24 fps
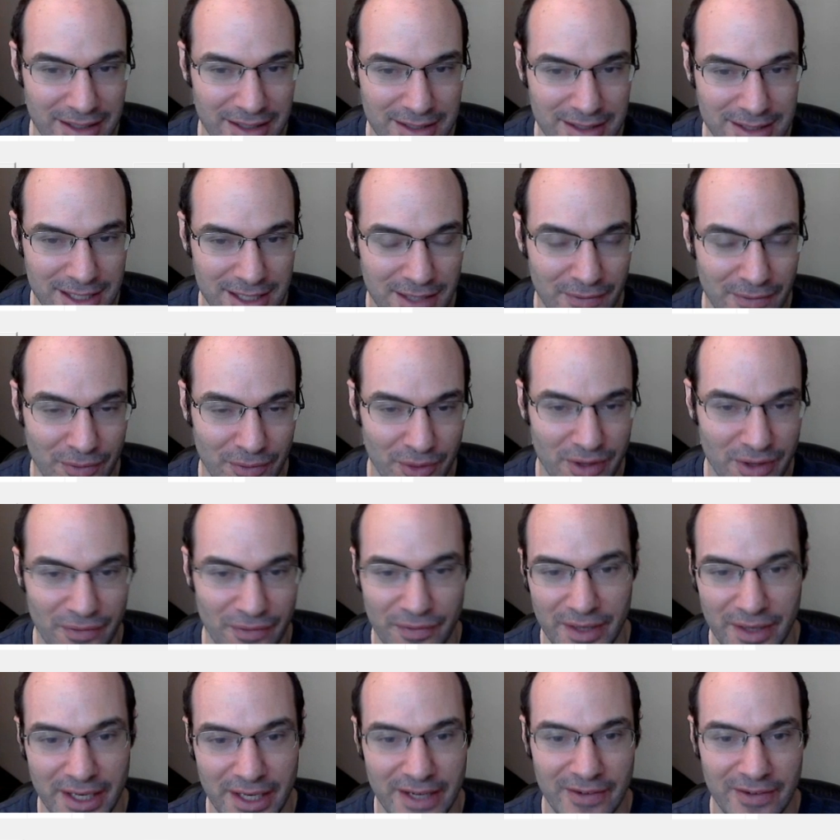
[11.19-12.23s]
this e4,
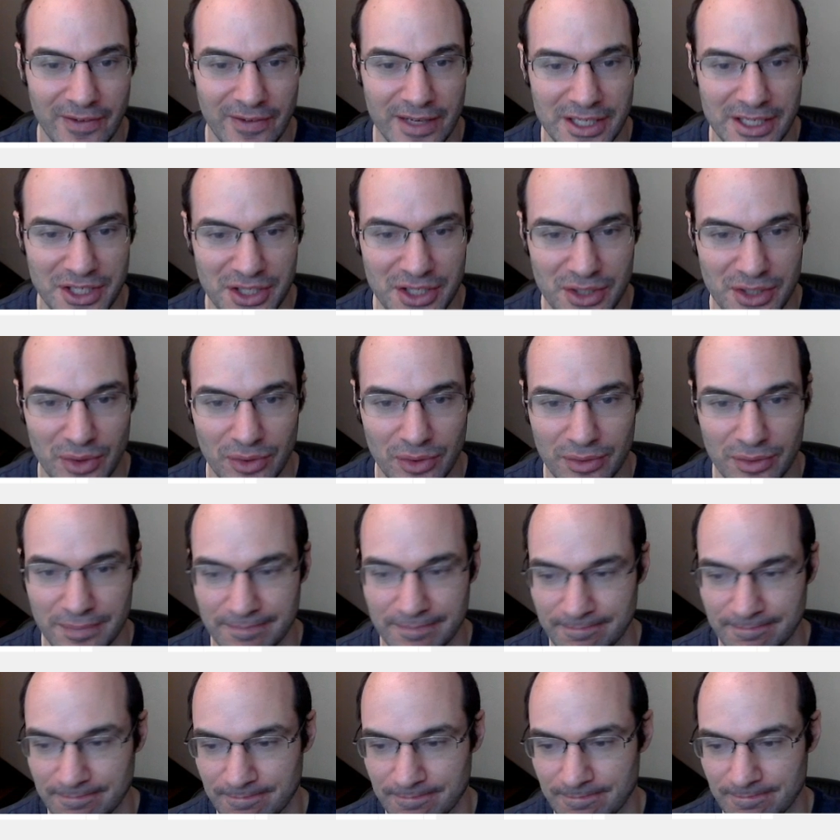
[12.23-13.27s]
e5, I just don't
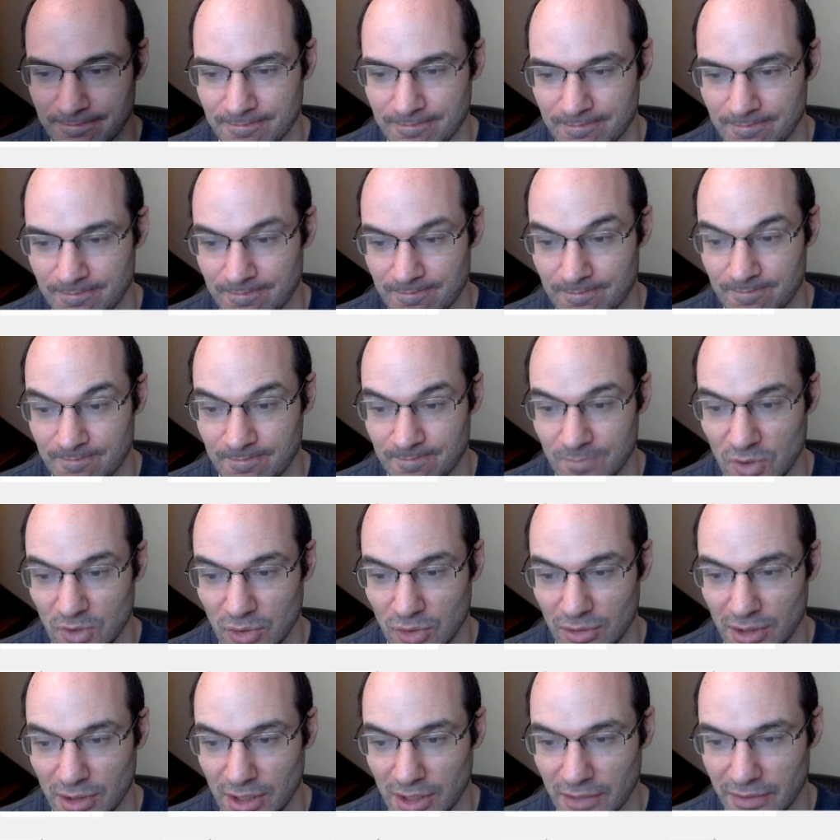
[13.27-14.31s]

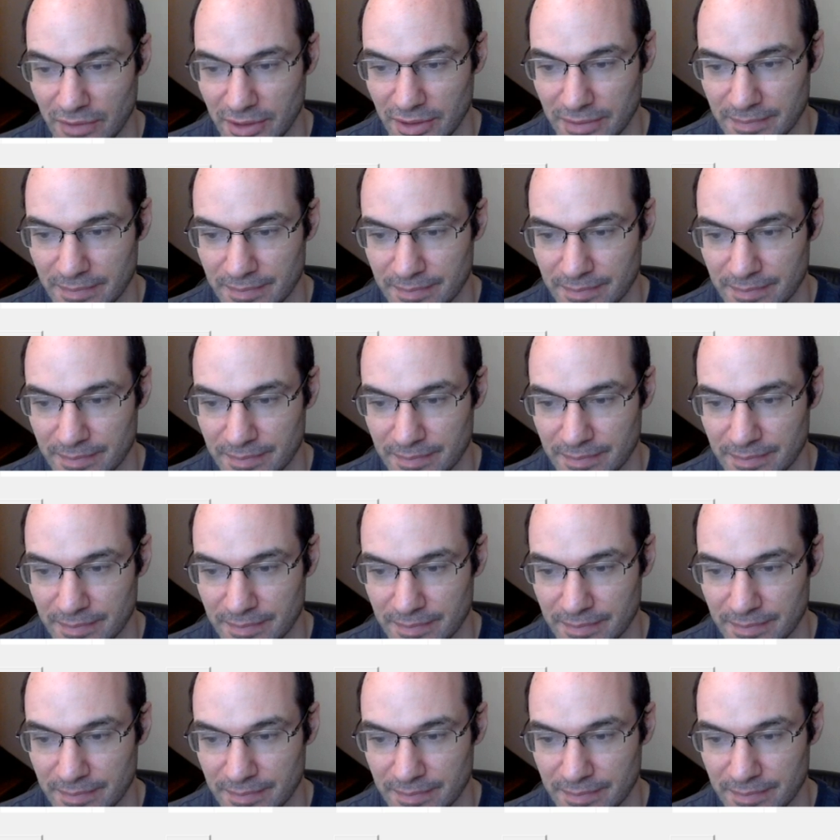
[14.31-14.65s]
love it.